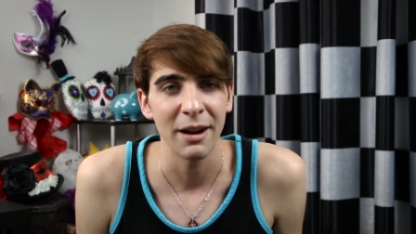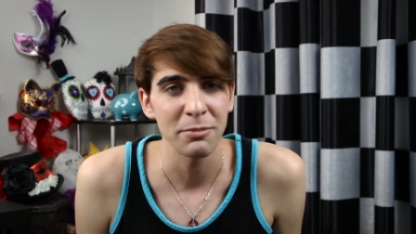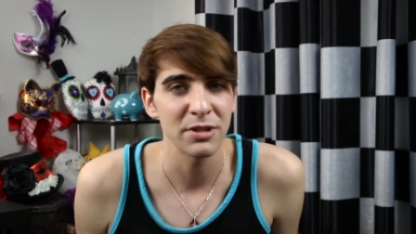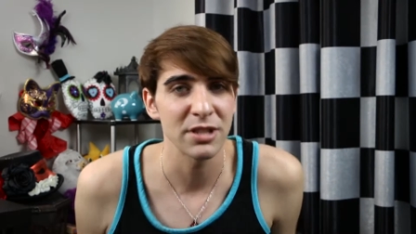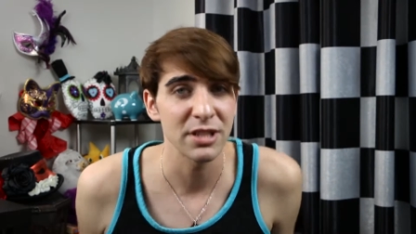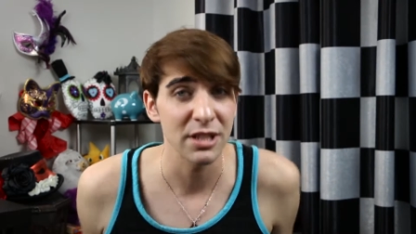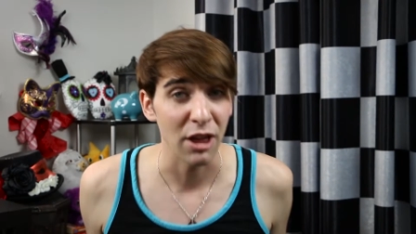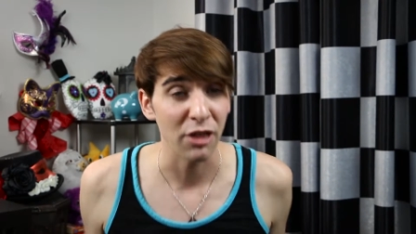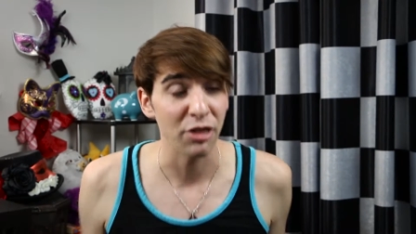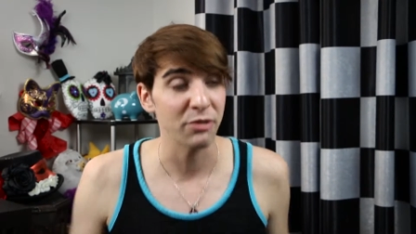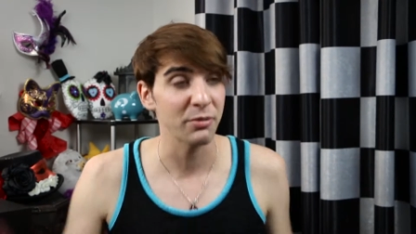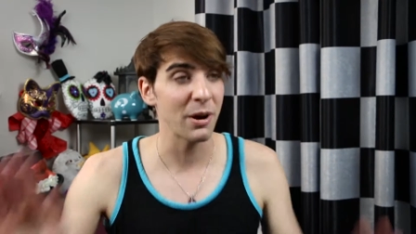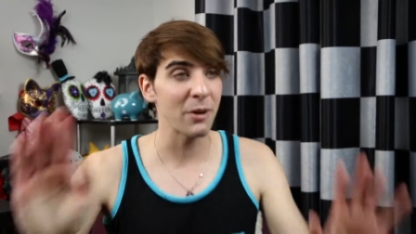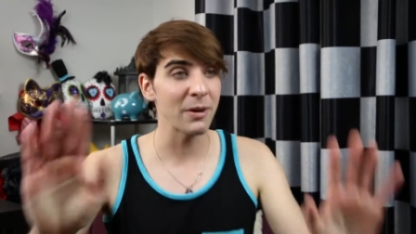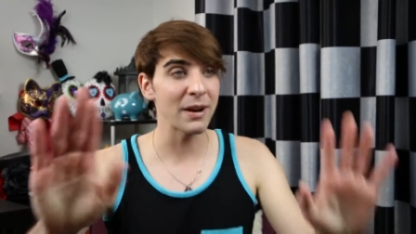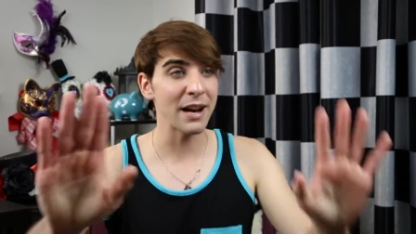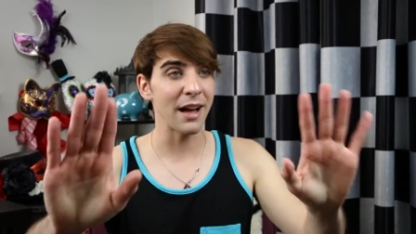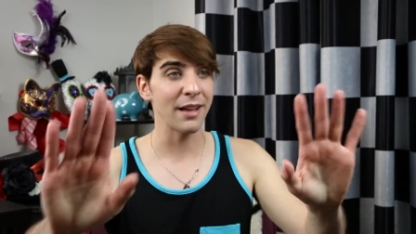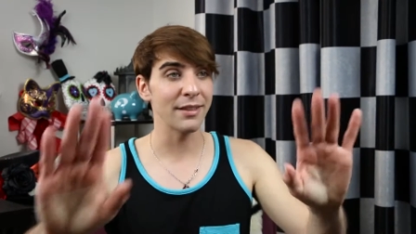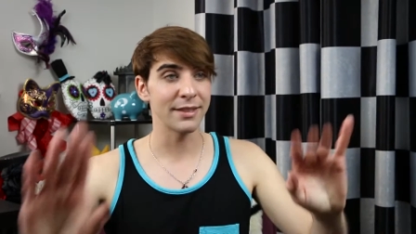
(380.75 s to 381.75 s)
I'm just gonna throw
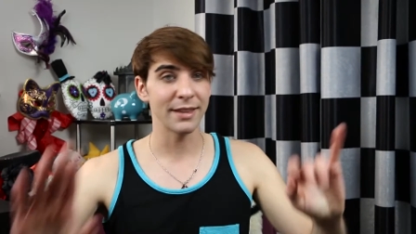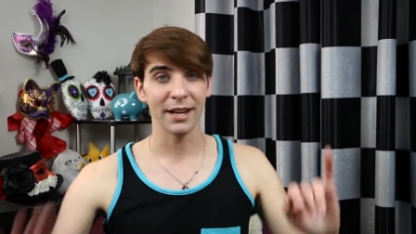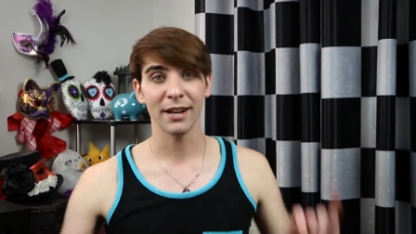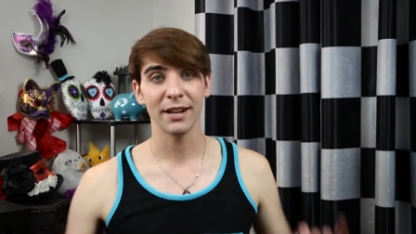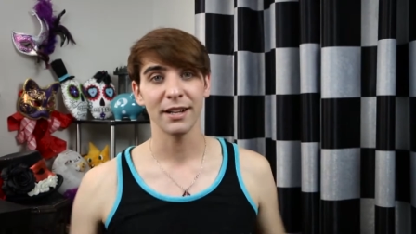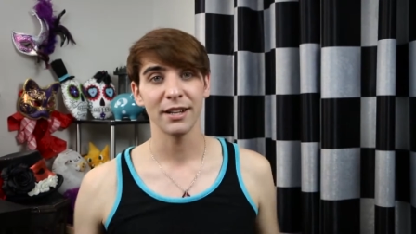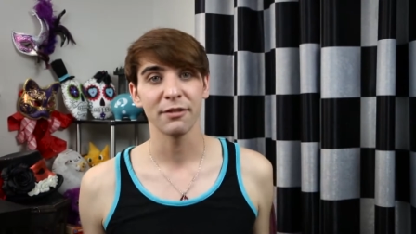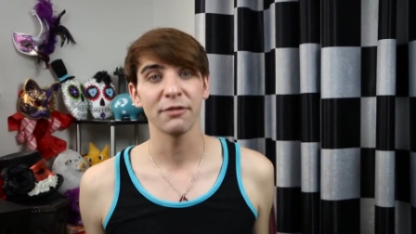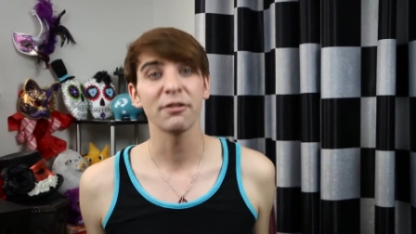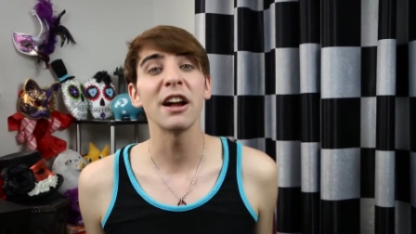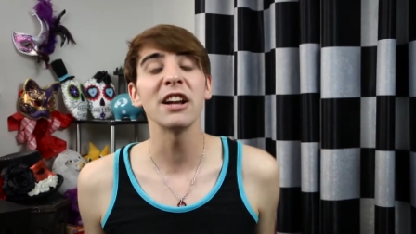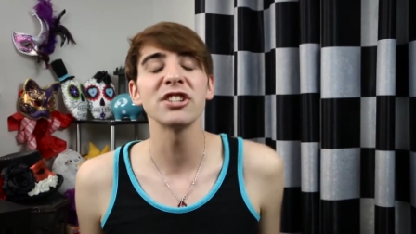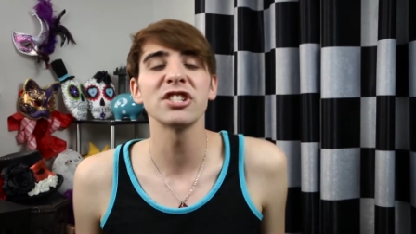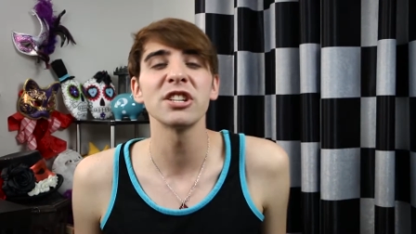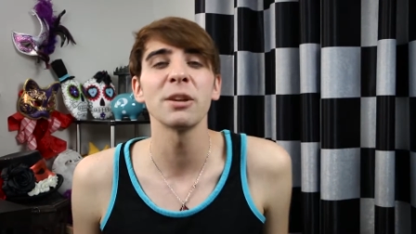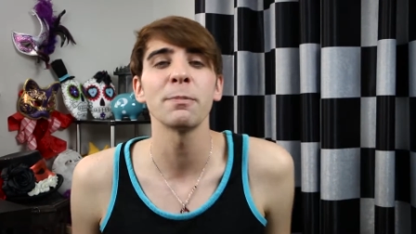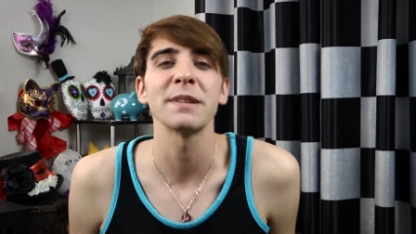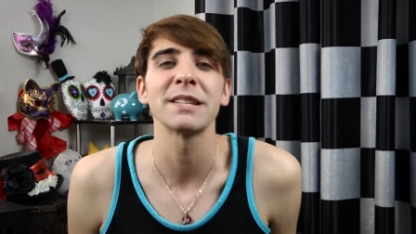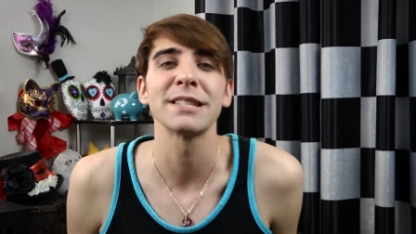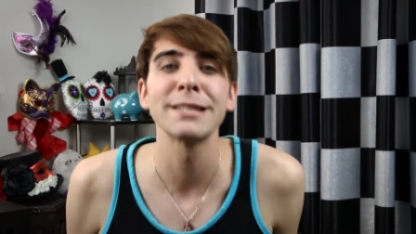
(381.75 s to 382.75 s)
it out there. Your
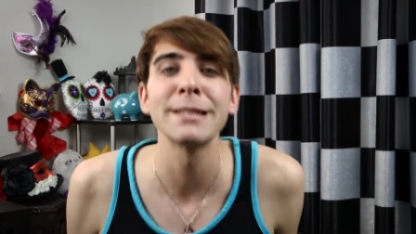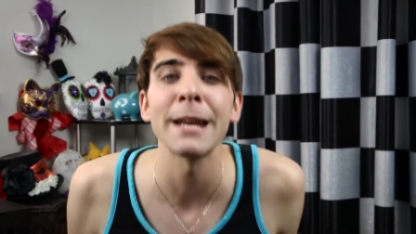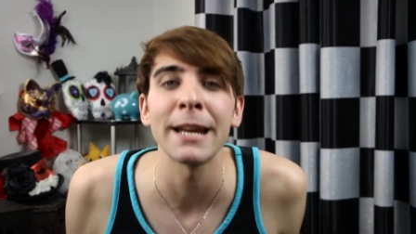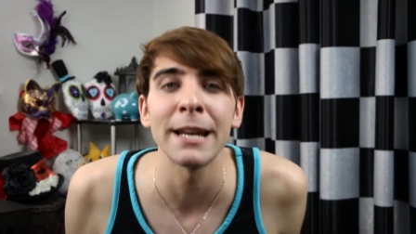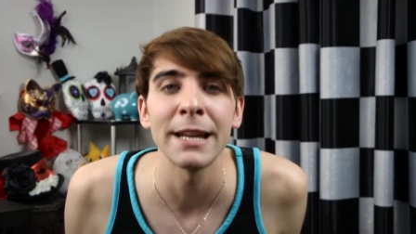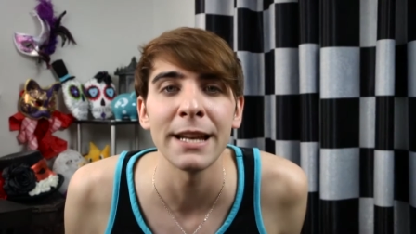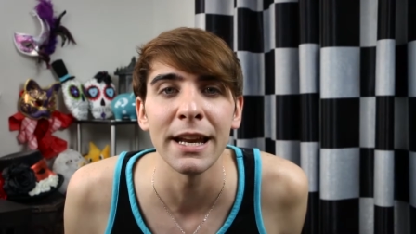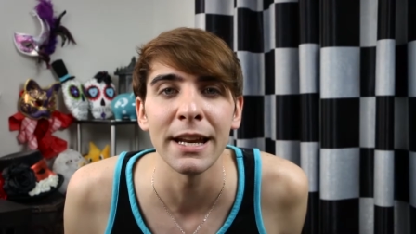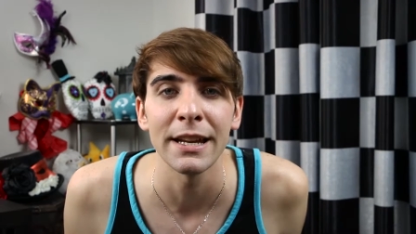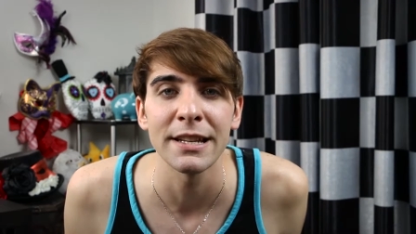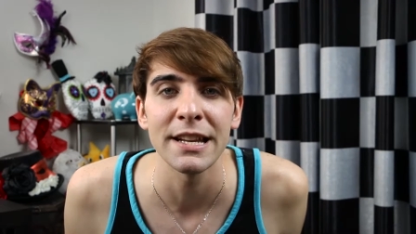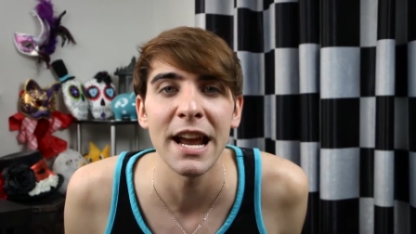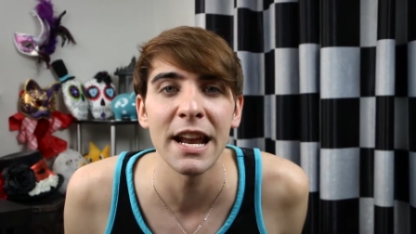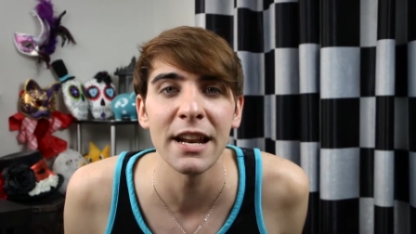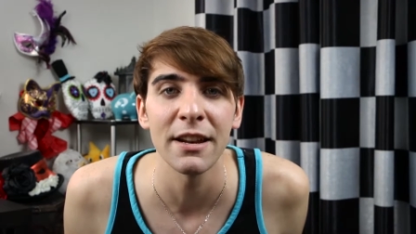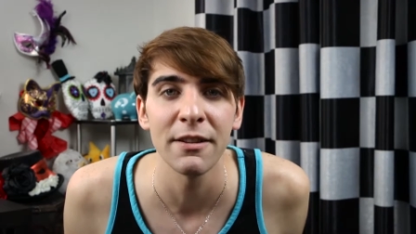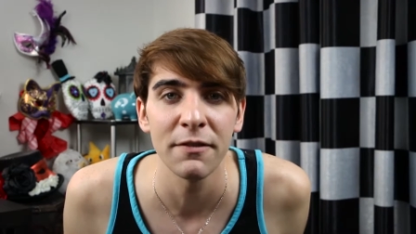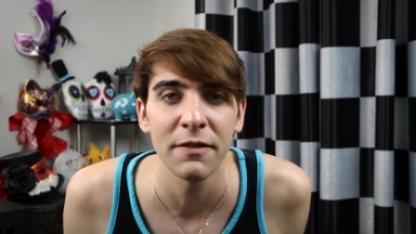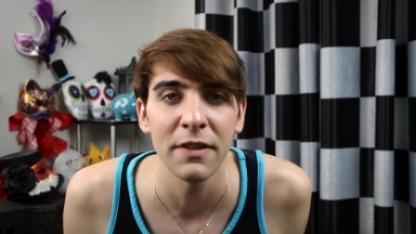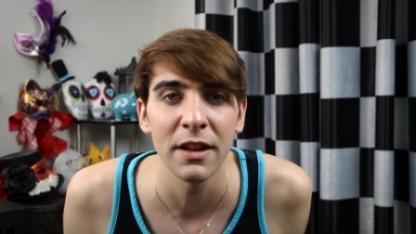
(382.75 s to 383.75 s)
friendship is sickening,
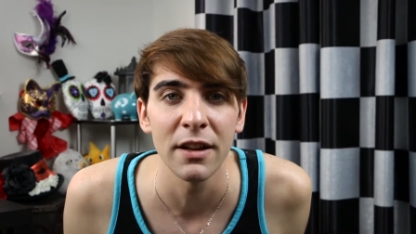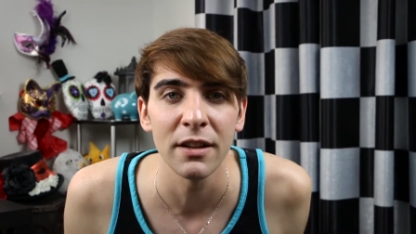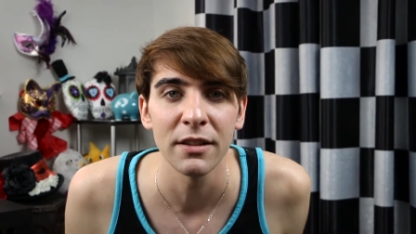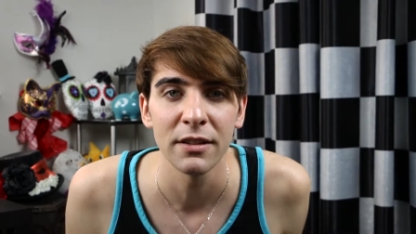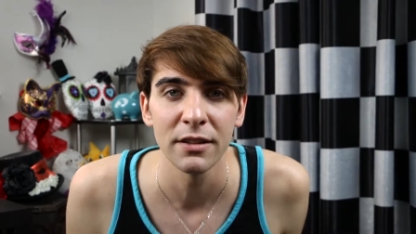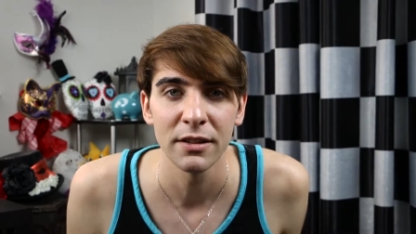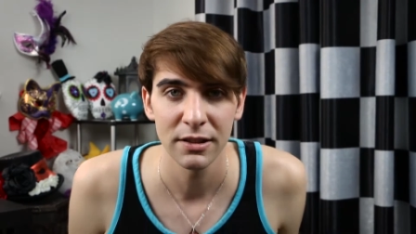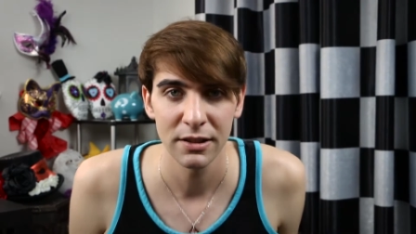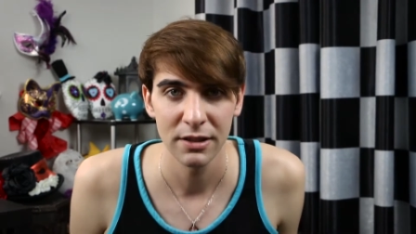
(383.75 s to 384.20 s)
Dan and Phil.